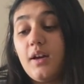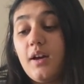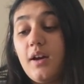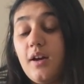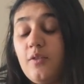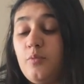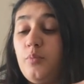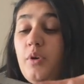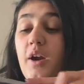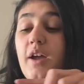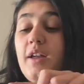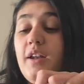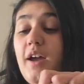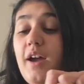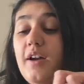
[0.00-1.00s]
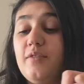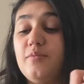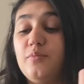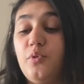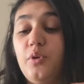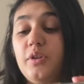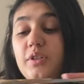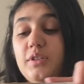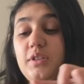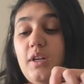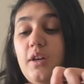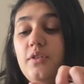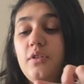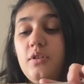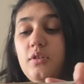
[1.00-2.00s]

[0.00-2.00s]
of bread have more than the other.